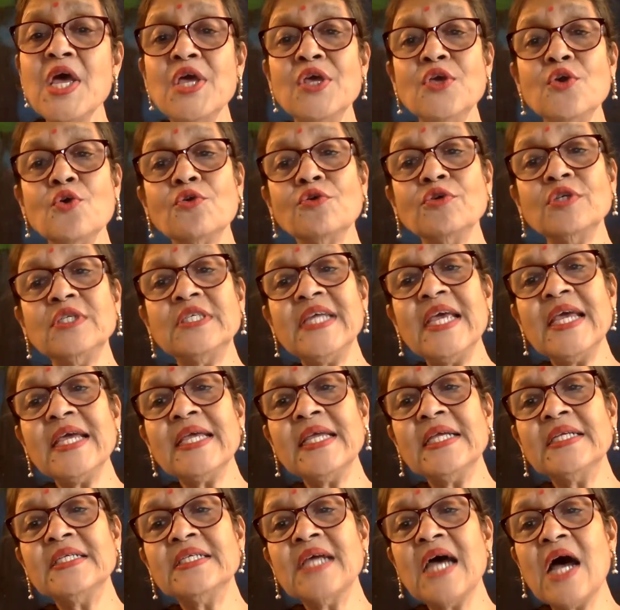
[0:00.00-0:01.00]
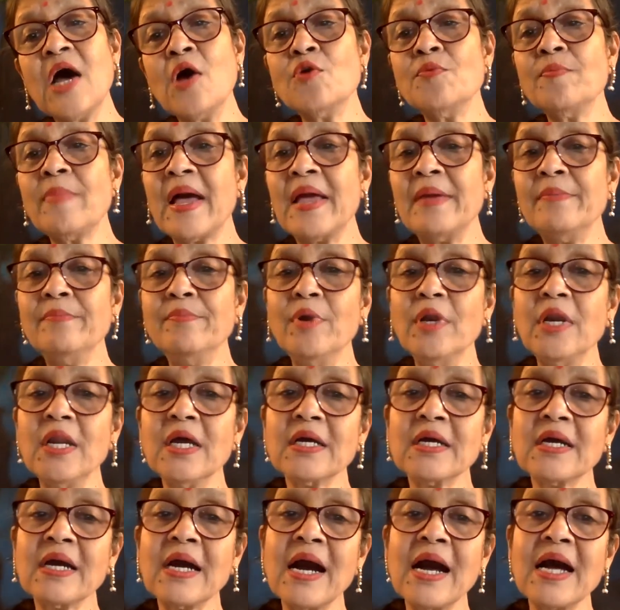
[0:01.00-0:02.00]
you could take it down by
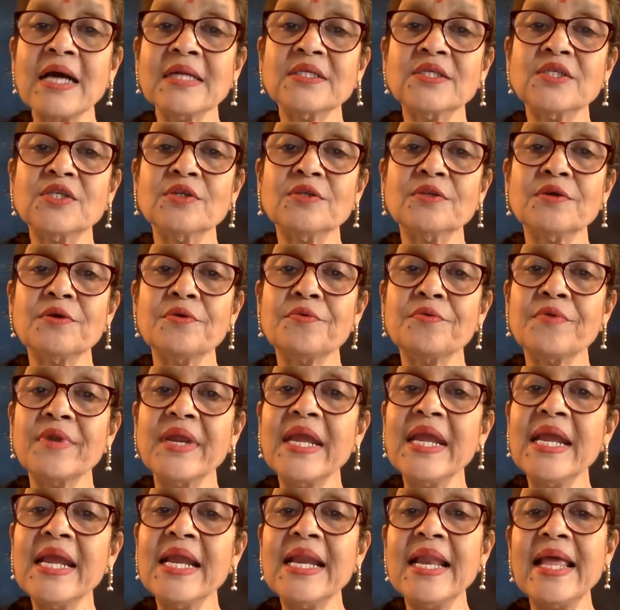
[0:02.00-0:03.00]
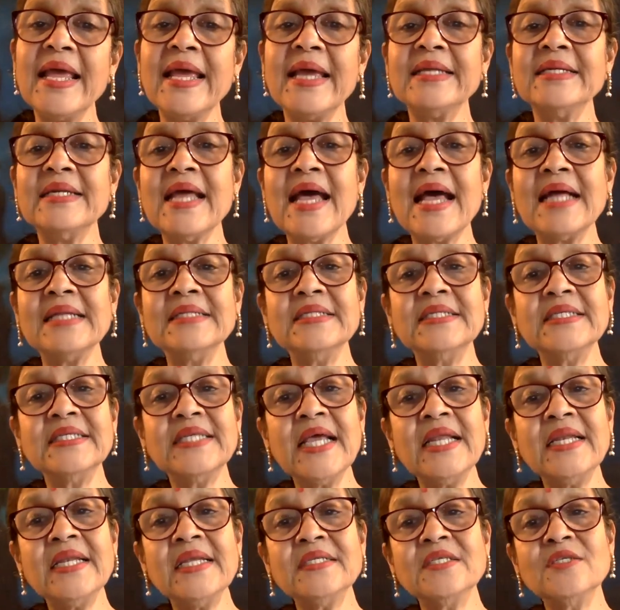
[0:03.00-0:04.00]
bullock cart to the railhead and
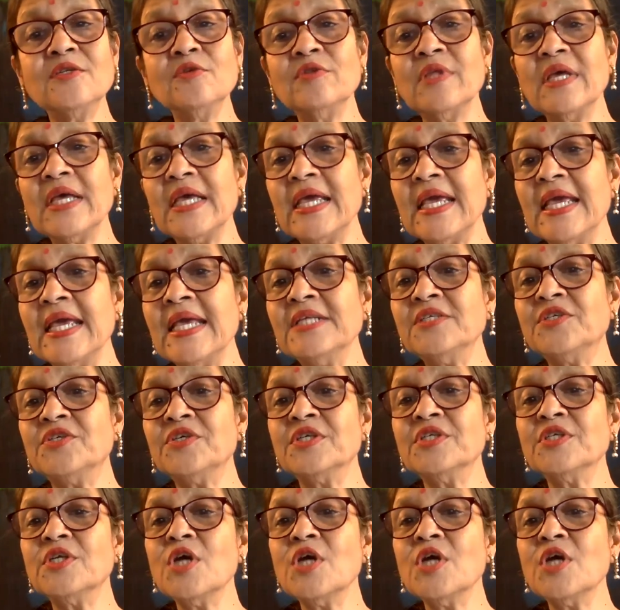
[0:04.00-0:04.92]
sell it to the agent